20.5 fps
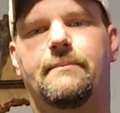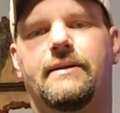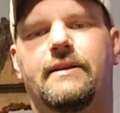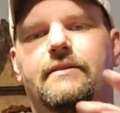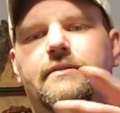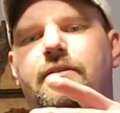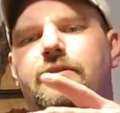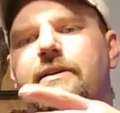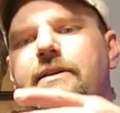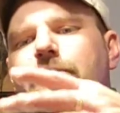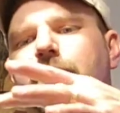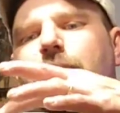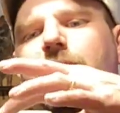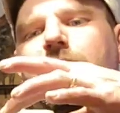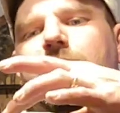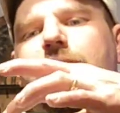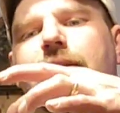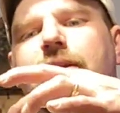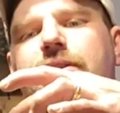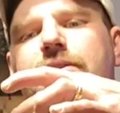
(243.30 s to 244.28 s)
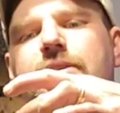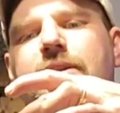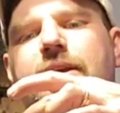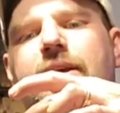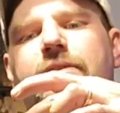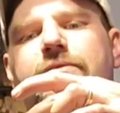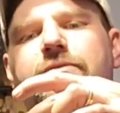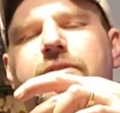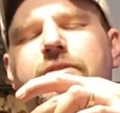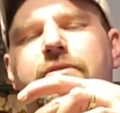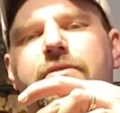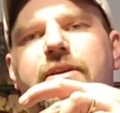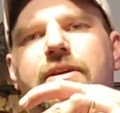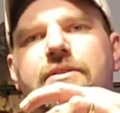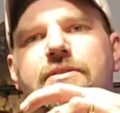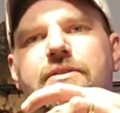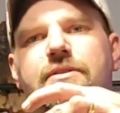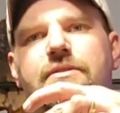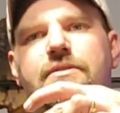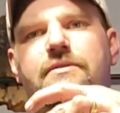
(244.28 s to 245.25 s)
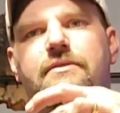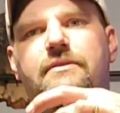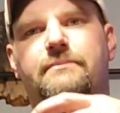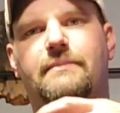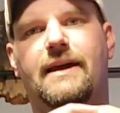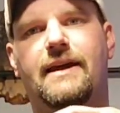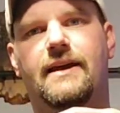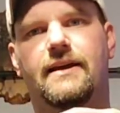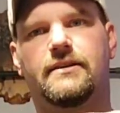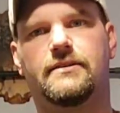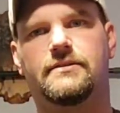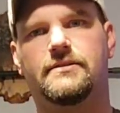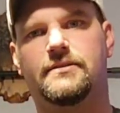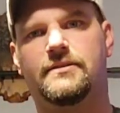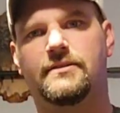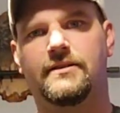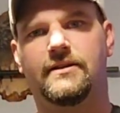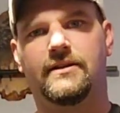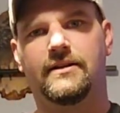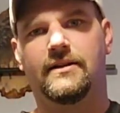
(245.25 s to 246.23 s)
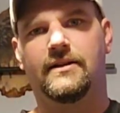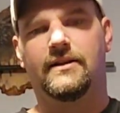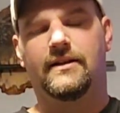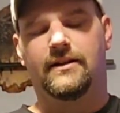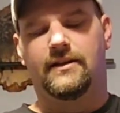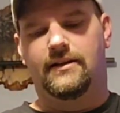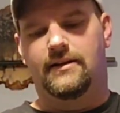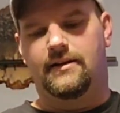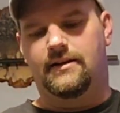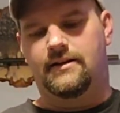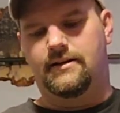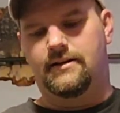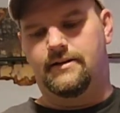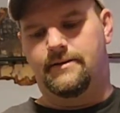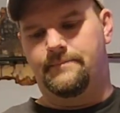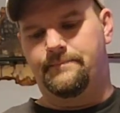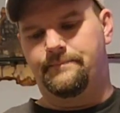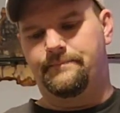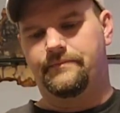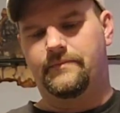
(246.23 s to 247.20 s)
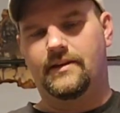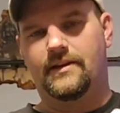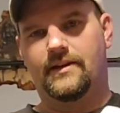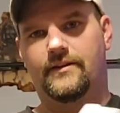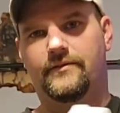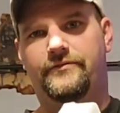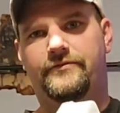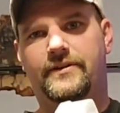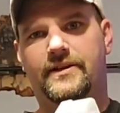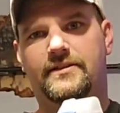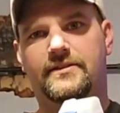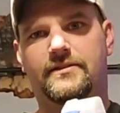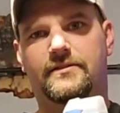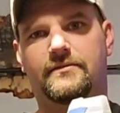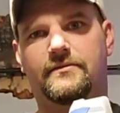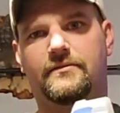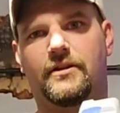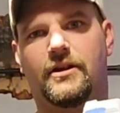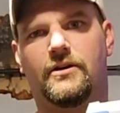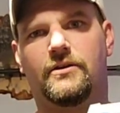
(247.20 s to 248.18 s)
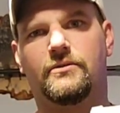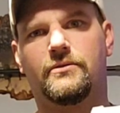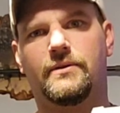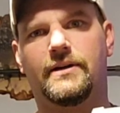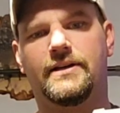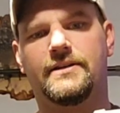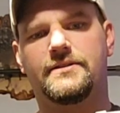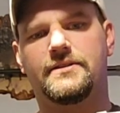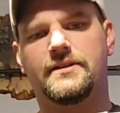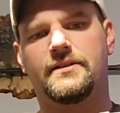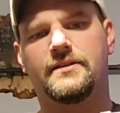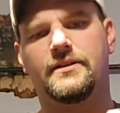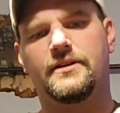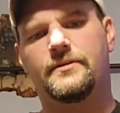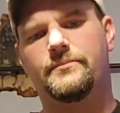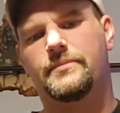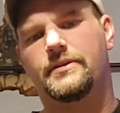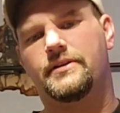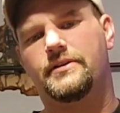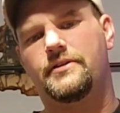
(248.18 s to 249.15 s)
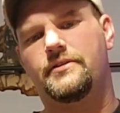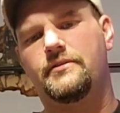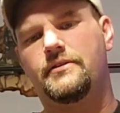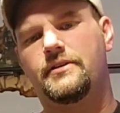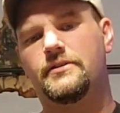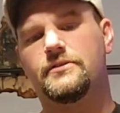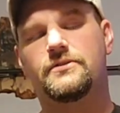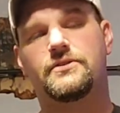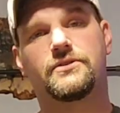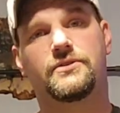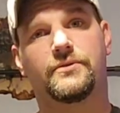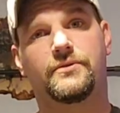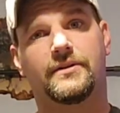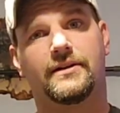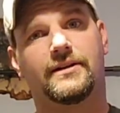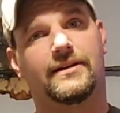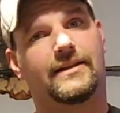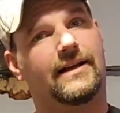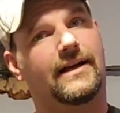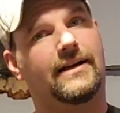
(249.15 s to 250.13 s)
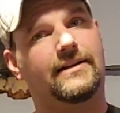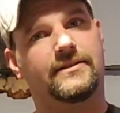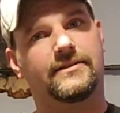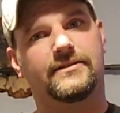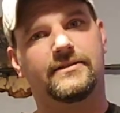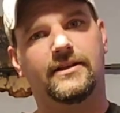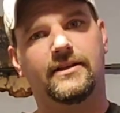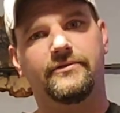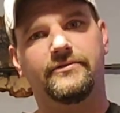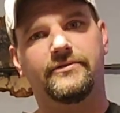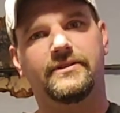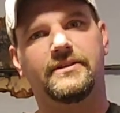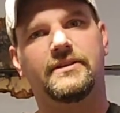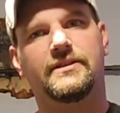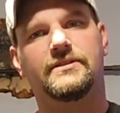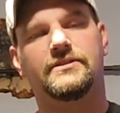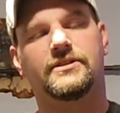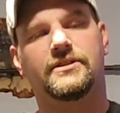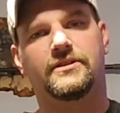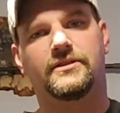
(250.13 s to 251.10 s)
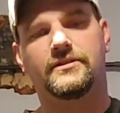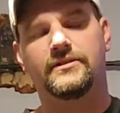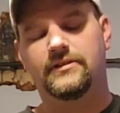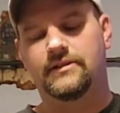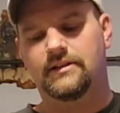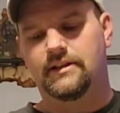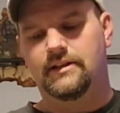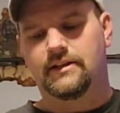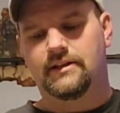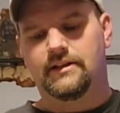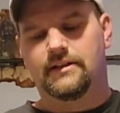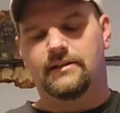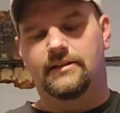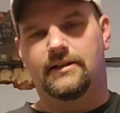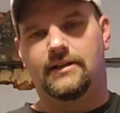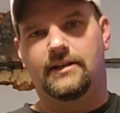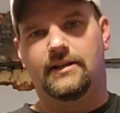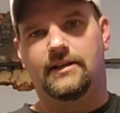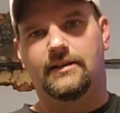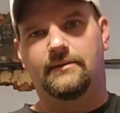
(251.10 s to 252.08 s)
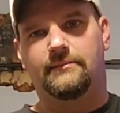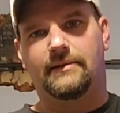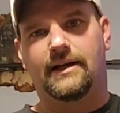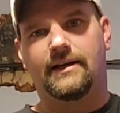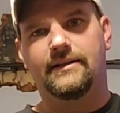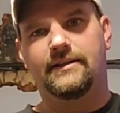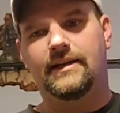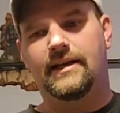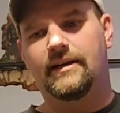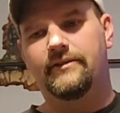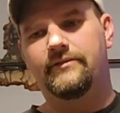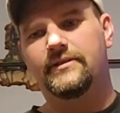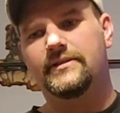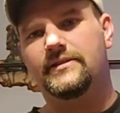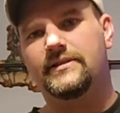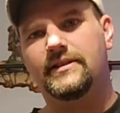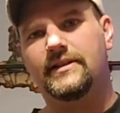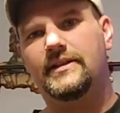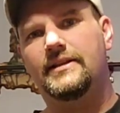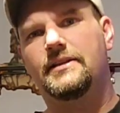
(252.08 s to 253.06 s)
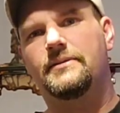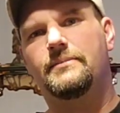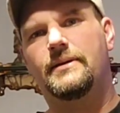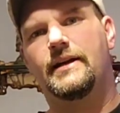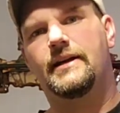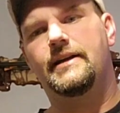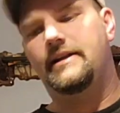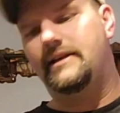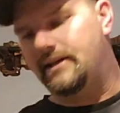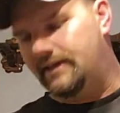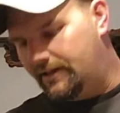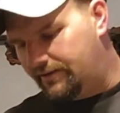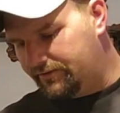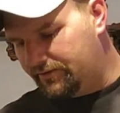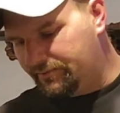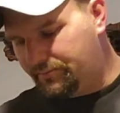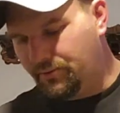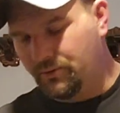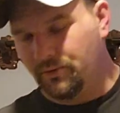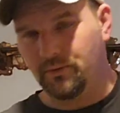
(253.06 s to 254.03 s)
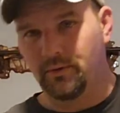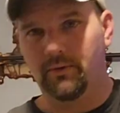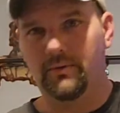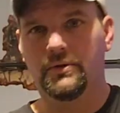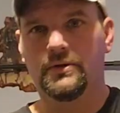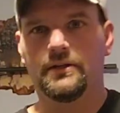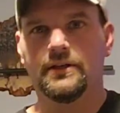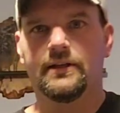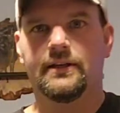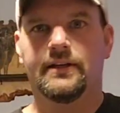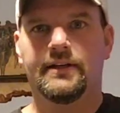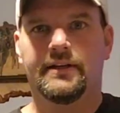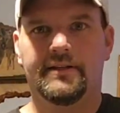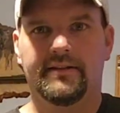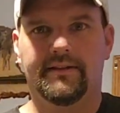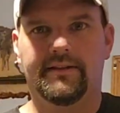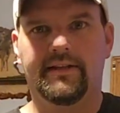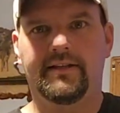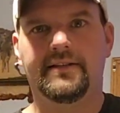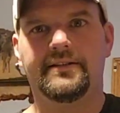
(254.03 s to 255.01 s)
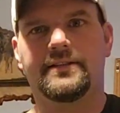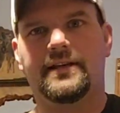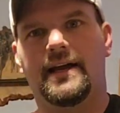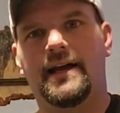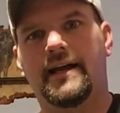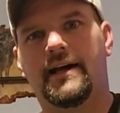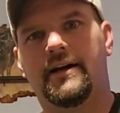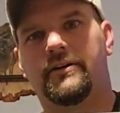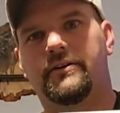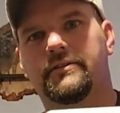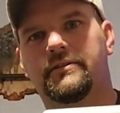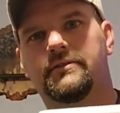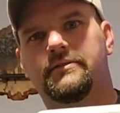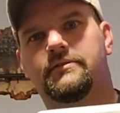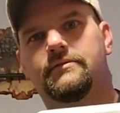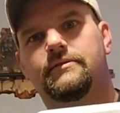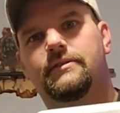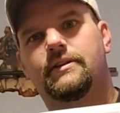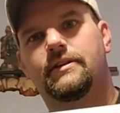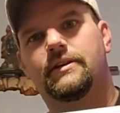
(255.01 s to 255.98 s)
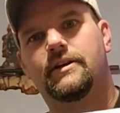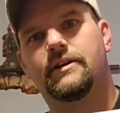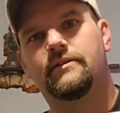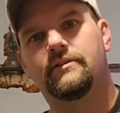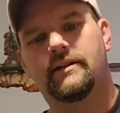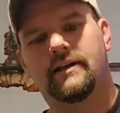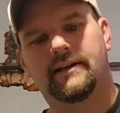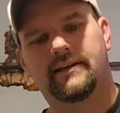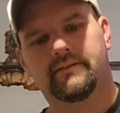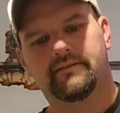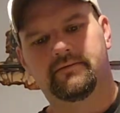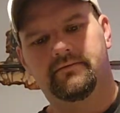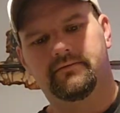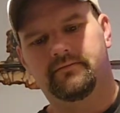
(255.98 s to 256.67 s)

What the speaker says: mean, only what, 1.5 to 2 inches max. It fits long ways in there, but you can store a lot of stuff in these, y'all. I never see anybody ever pull these out, you know, like